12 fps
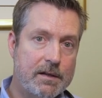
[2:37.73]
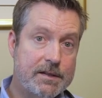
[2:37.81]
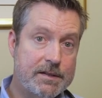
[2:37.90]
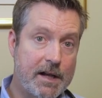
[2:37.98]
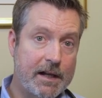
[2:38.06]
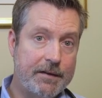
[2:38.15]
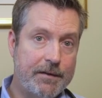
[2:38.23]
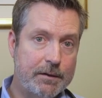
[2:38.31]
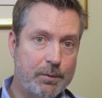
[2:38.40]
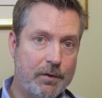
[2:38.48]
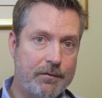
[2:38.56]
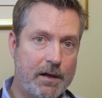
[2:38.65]
side
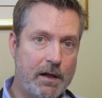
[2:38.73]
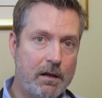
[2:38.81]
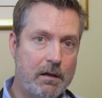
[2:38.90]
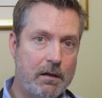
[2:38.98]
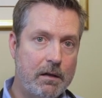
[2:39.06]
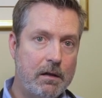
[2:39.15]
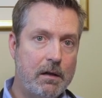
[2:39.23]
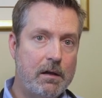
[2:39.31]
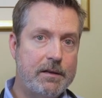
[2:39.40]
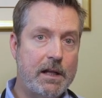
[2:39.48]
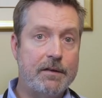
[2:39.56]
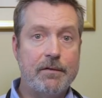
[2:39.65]
effect profile that